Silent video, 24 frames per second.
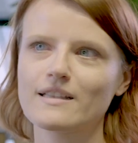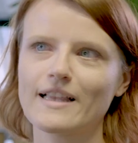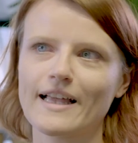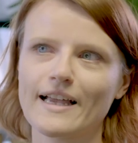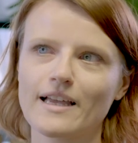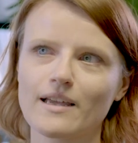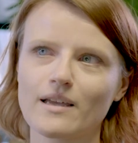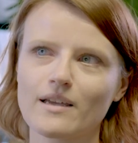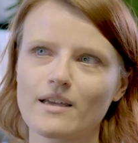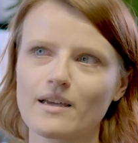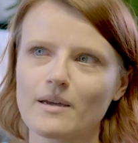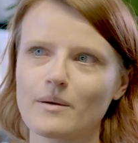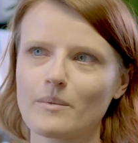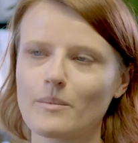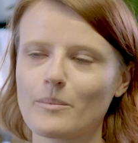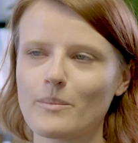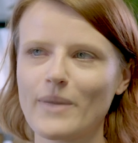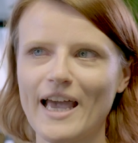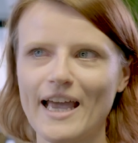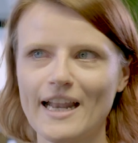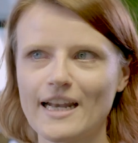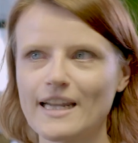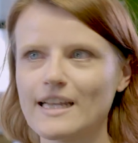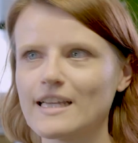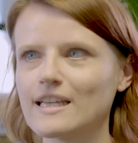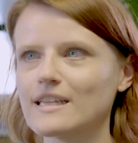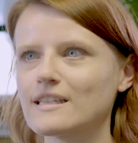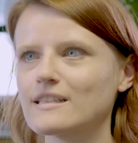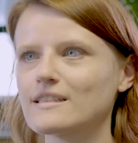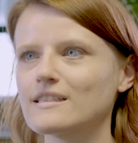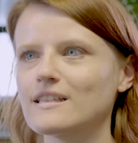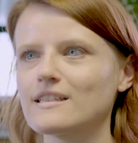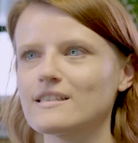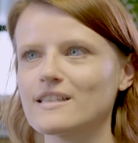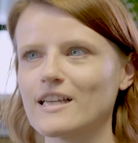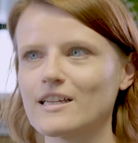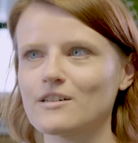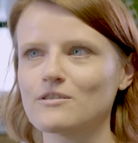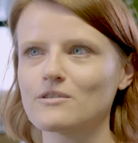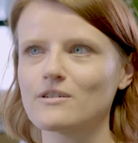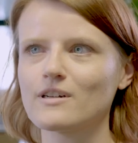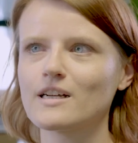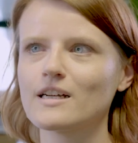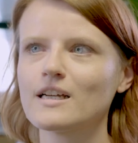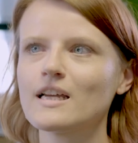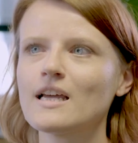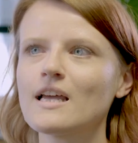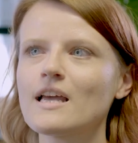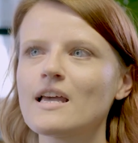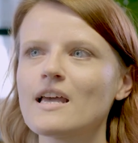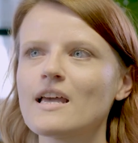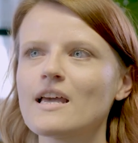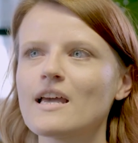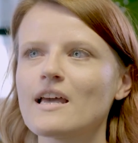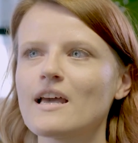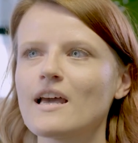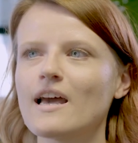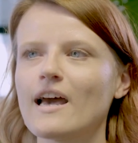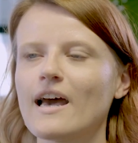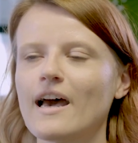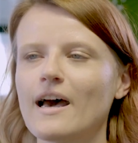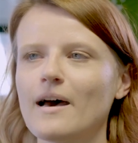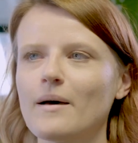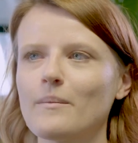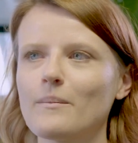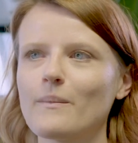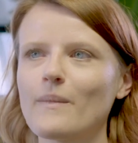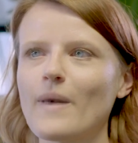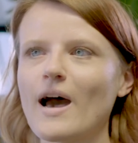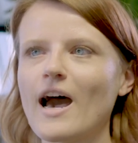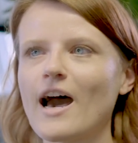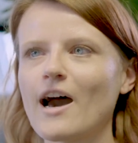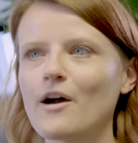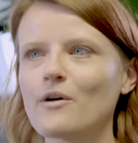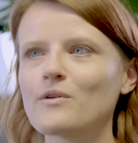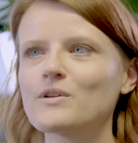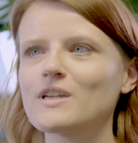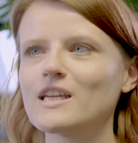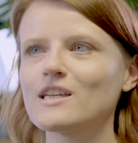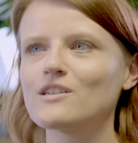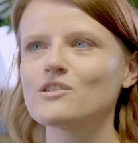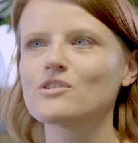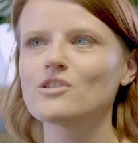like pannings, etc., how they